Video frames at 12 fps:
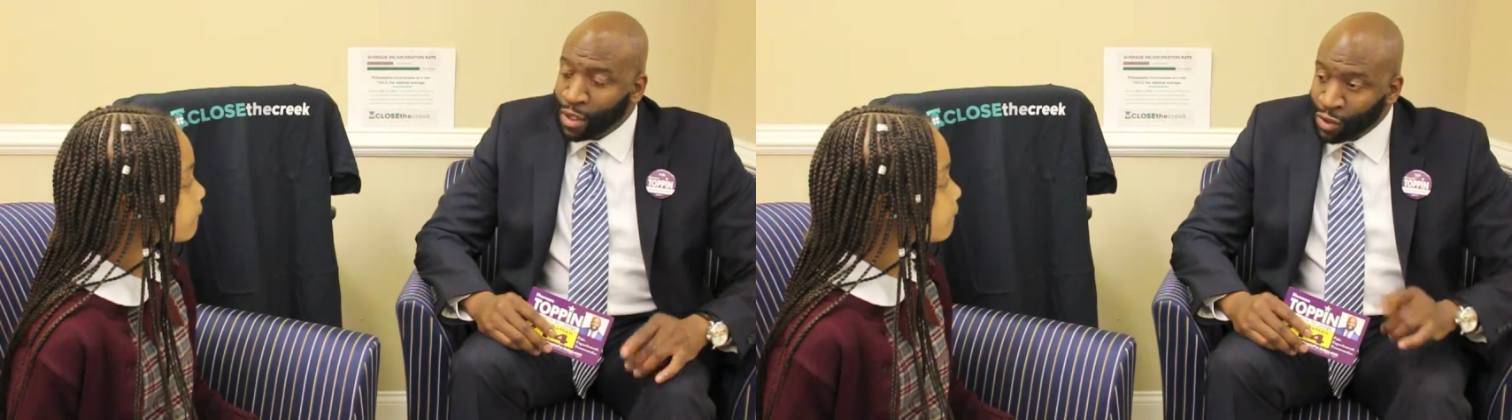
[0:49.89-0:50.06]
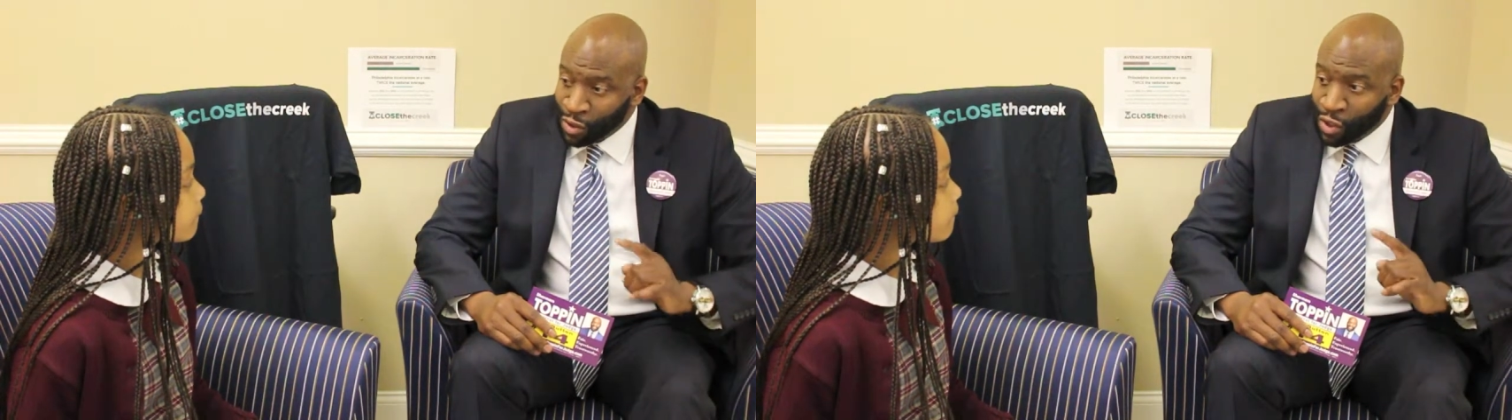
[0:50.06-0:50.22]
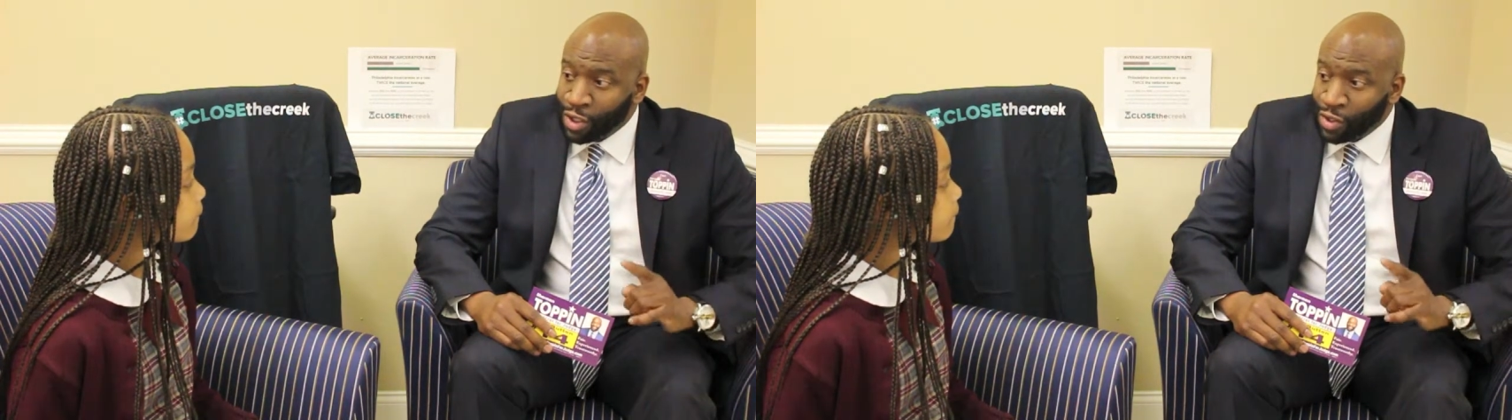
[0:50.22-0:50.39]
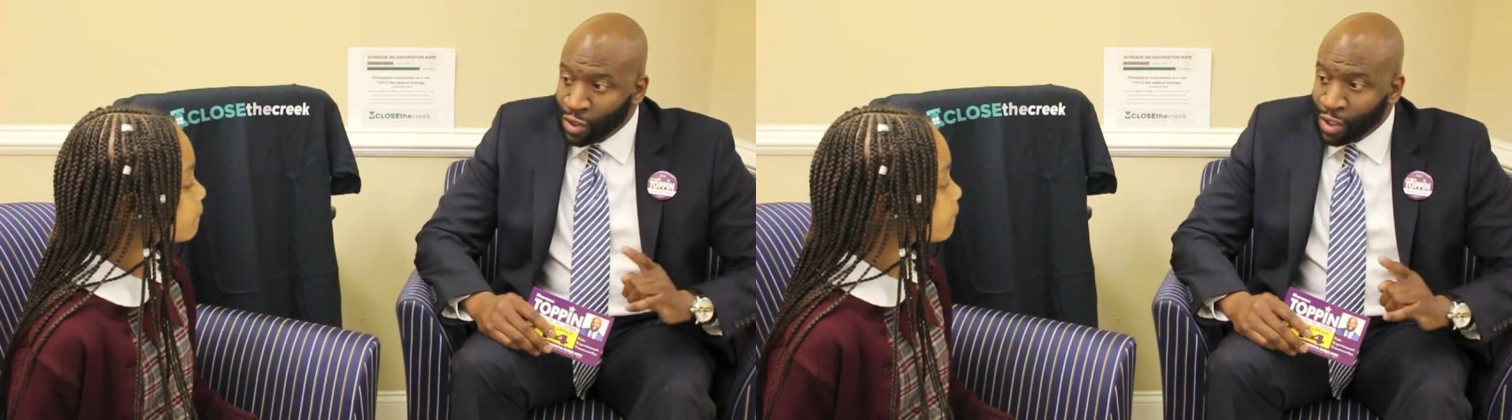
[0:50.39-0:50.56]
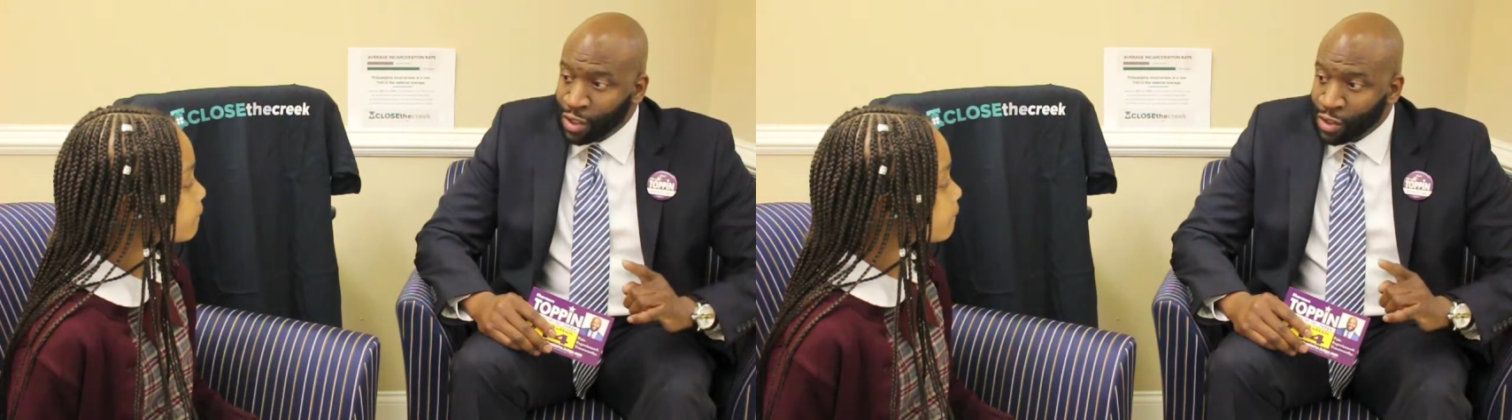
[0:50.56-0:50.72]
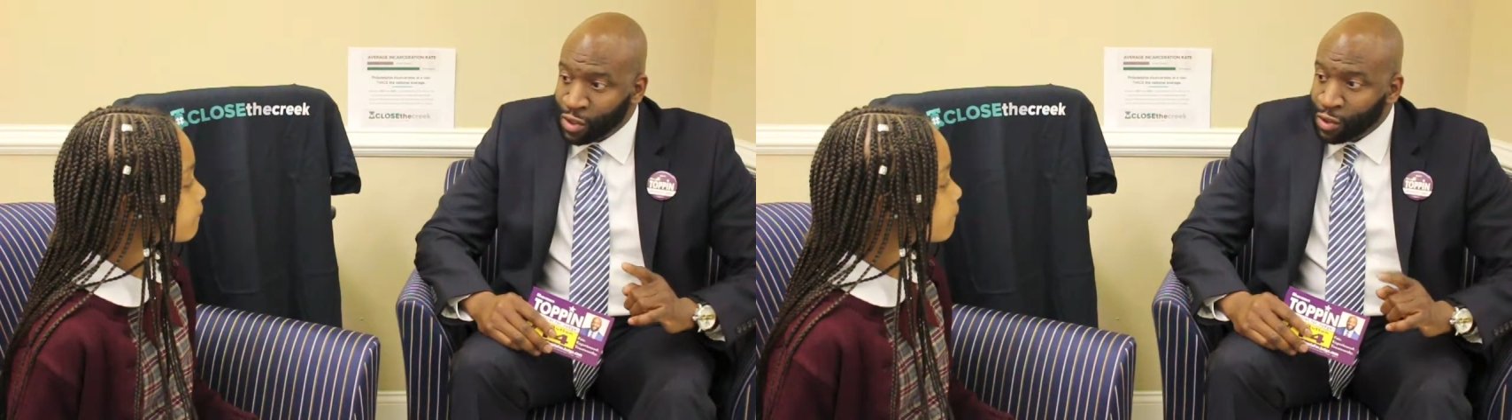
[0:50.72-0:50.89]
a judge
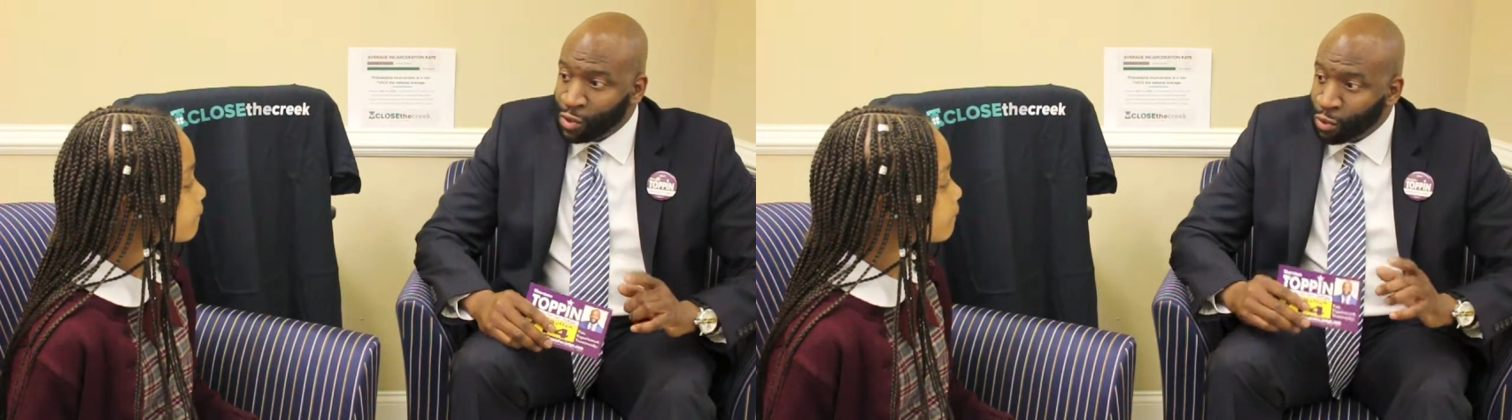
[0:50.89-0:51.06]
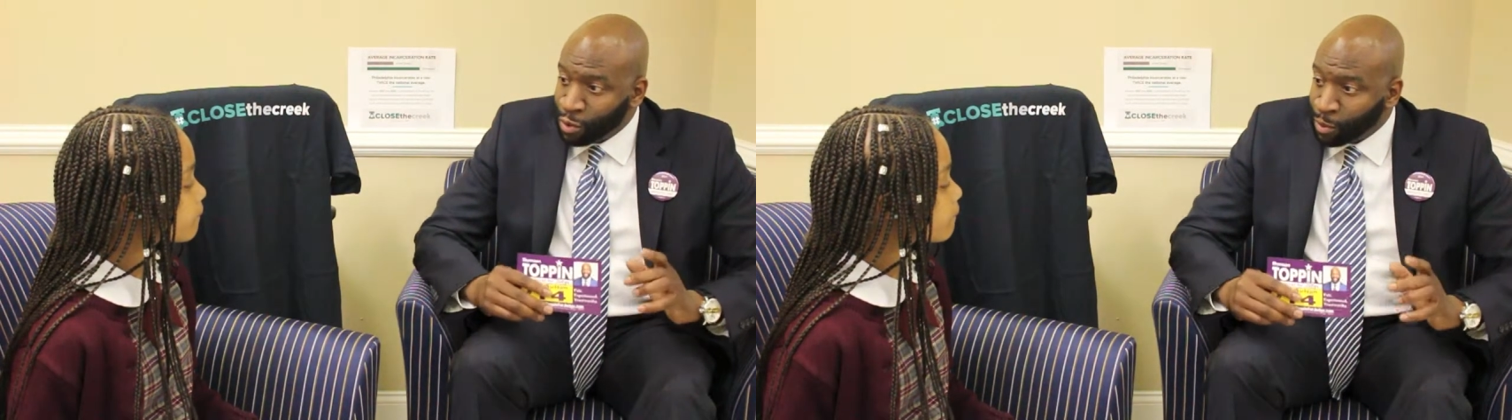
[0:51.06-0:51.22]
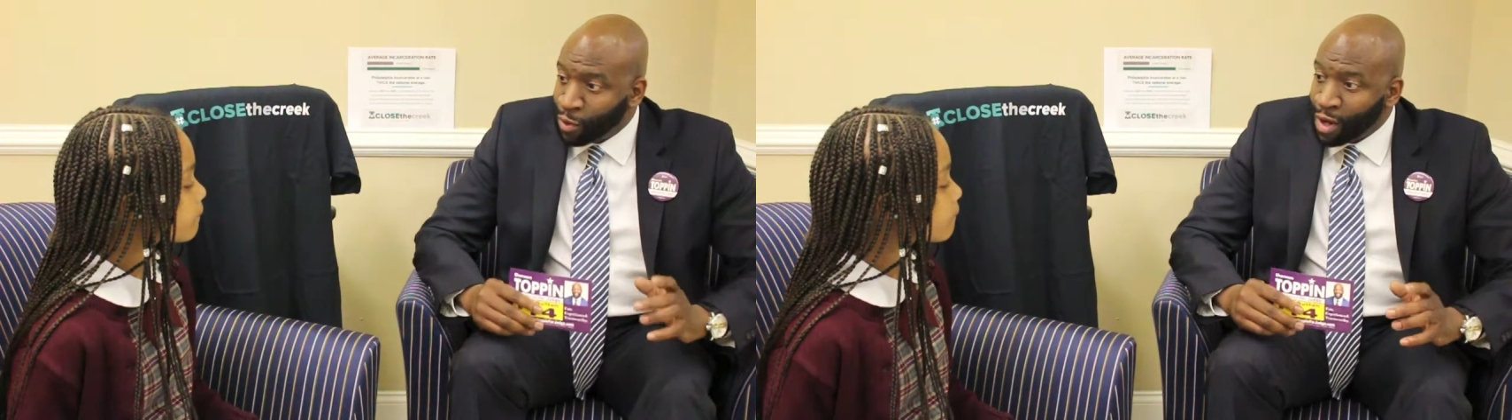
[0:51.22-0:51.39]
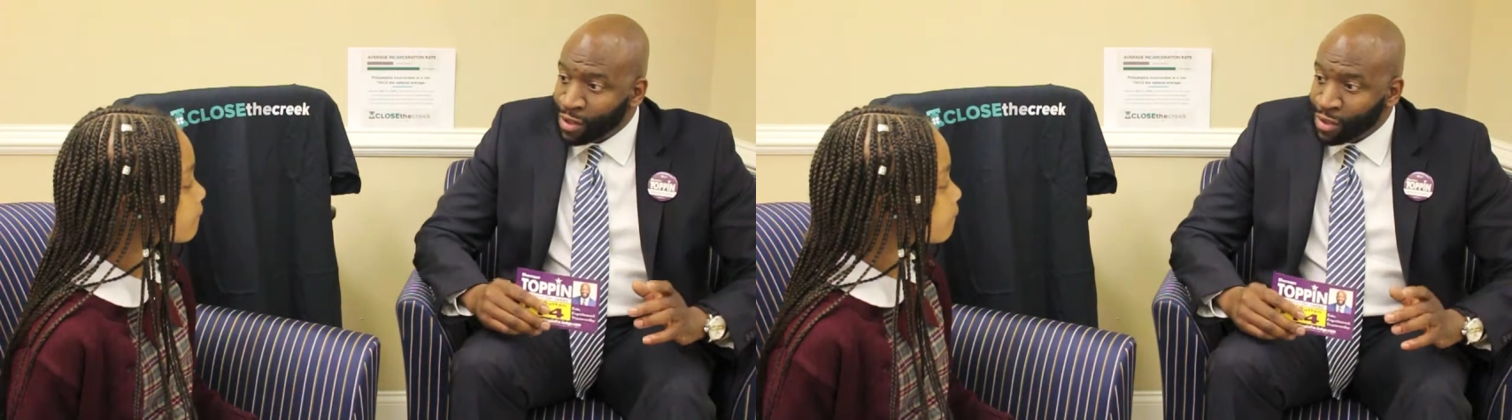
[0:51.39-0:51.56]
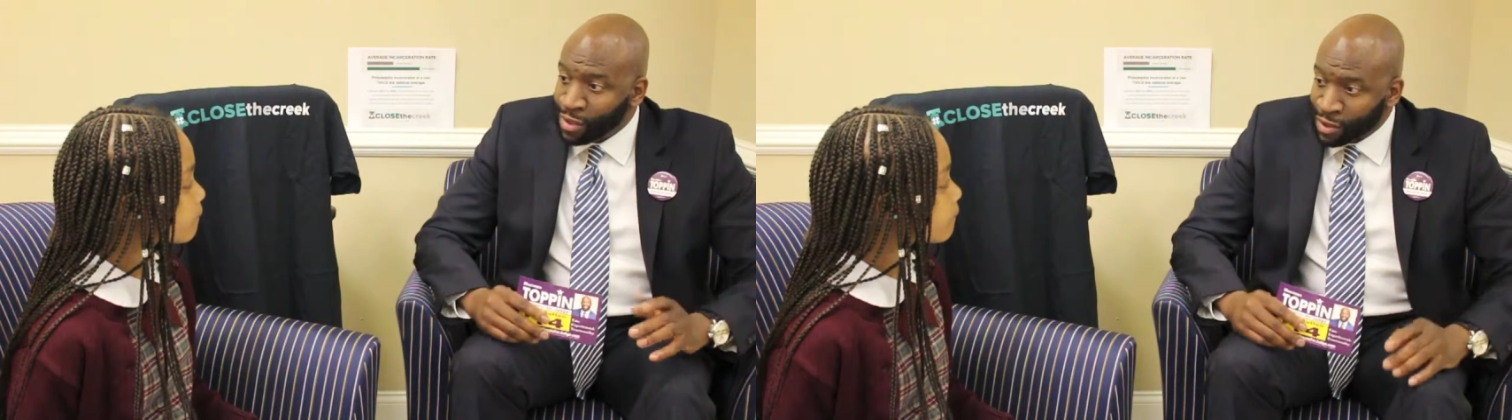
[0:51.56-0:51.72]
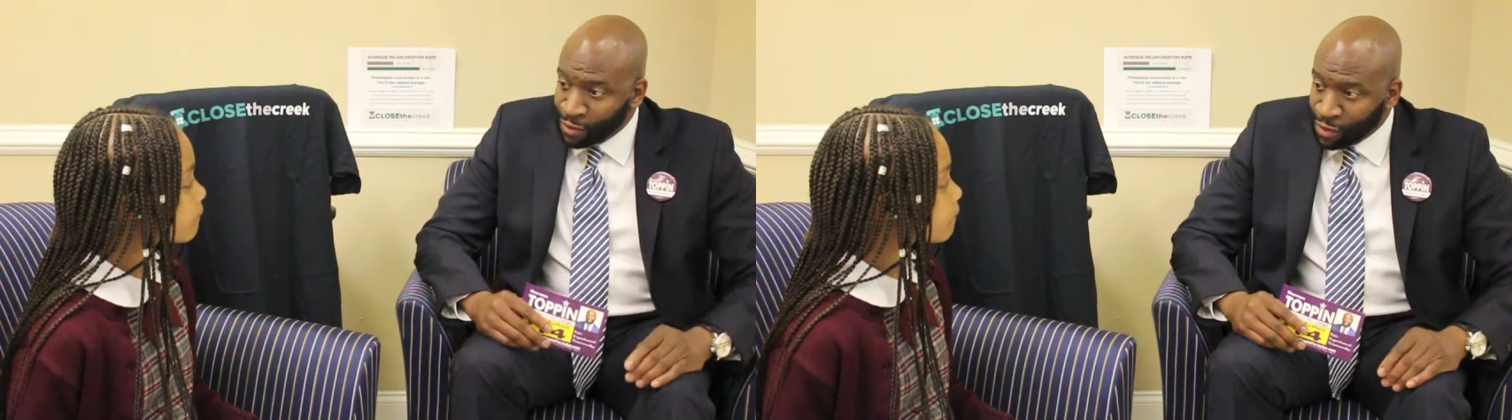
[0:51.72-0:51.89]
is to the
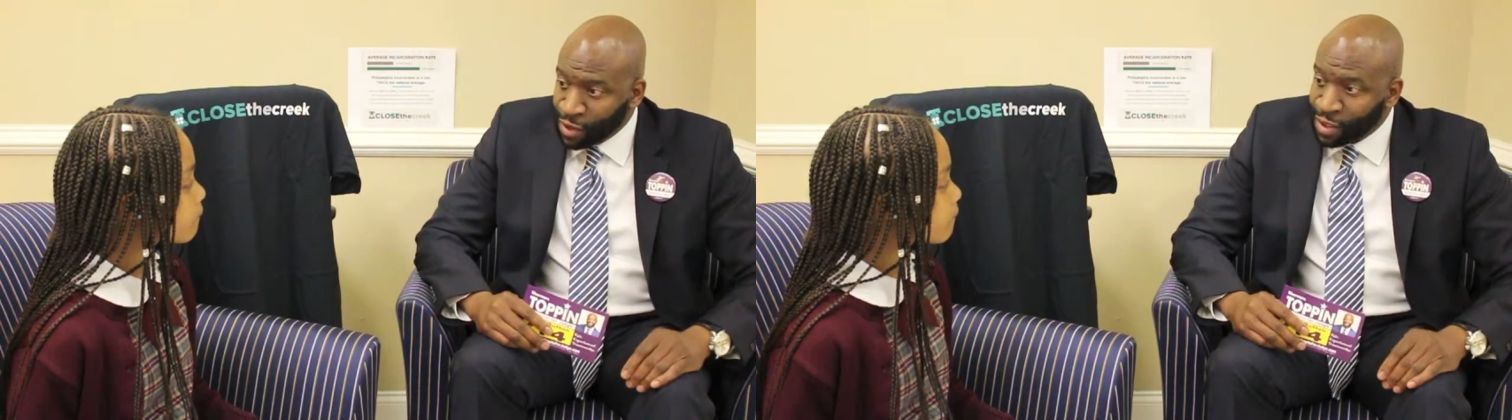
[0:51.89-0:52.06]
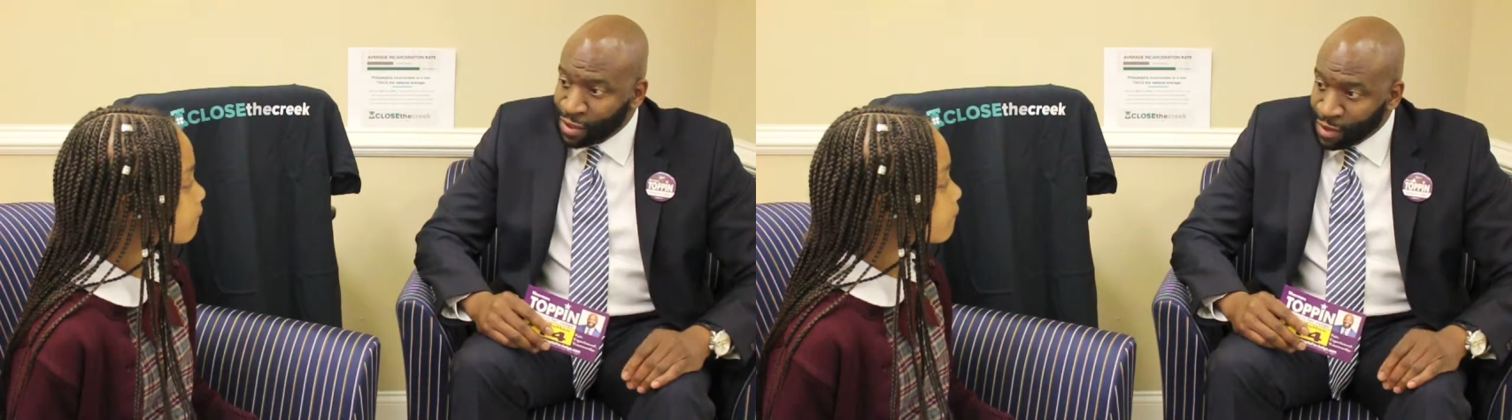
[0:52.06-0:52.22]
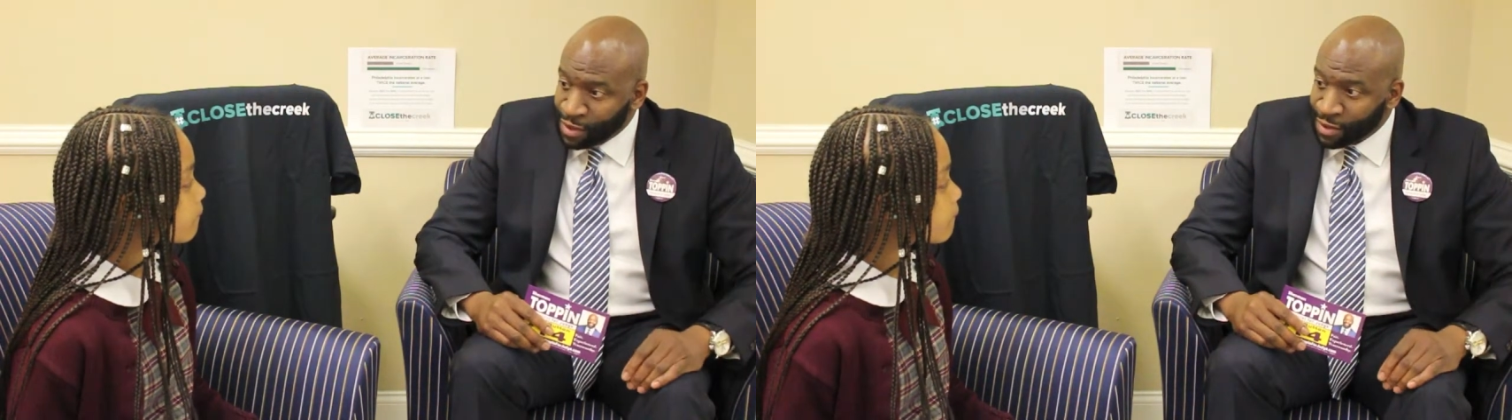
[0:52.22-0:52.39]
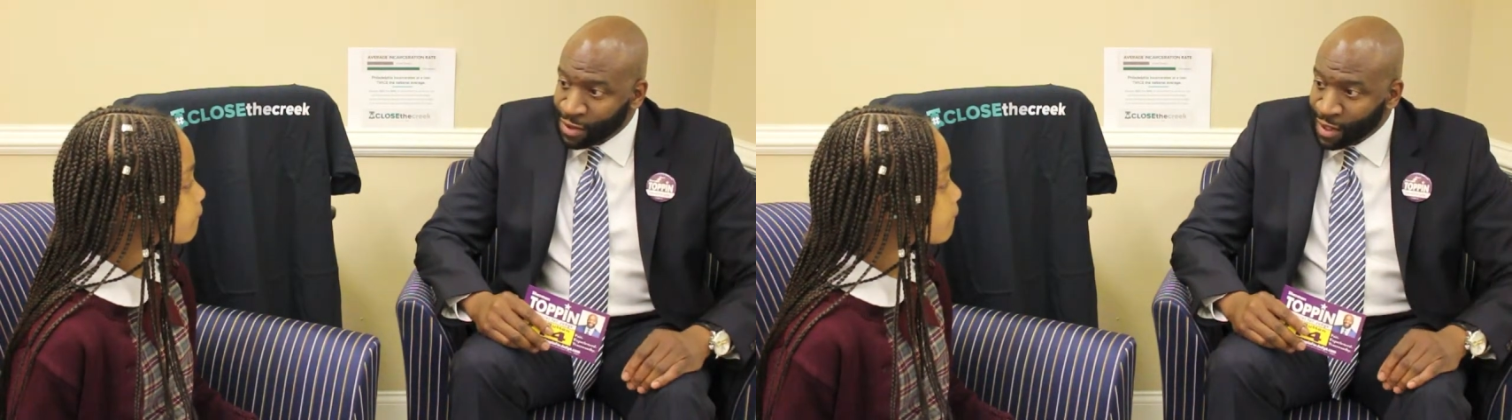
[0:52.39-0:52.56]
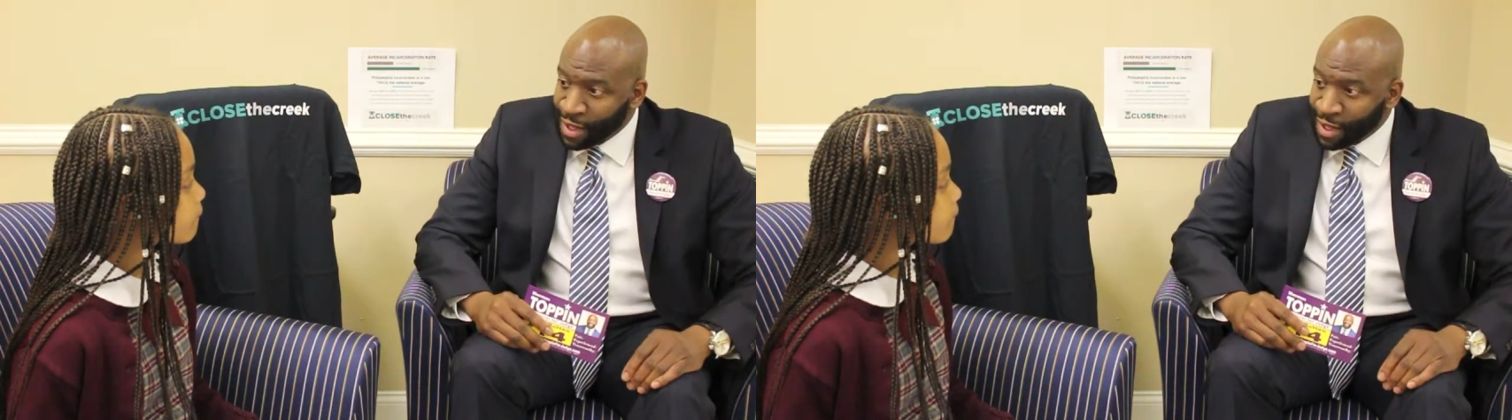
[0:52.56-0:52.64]
process of justice,